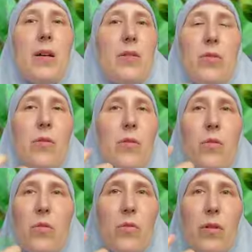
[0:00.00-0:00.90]

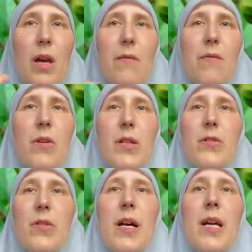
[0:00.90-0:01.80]
So yeah, very
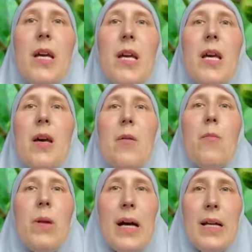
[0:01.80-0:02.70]
dry.
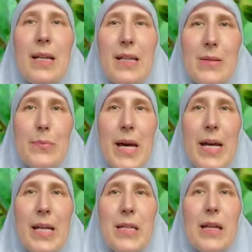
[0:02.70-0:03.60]
Blind as
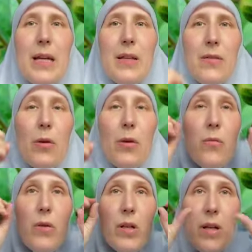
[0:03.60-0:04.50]
bat. So
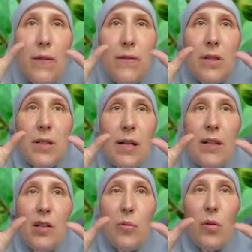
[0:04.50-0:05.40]
when you have the
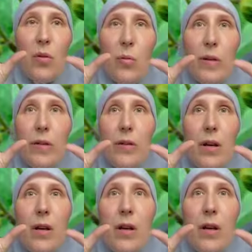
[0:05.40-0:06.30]
dilated pupils,
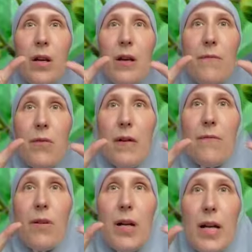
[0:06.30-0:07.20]
if you
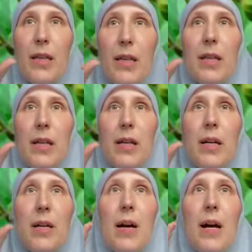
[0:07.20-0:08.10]
ever had
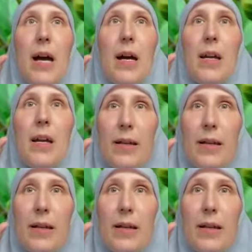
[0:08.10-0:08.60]
the eye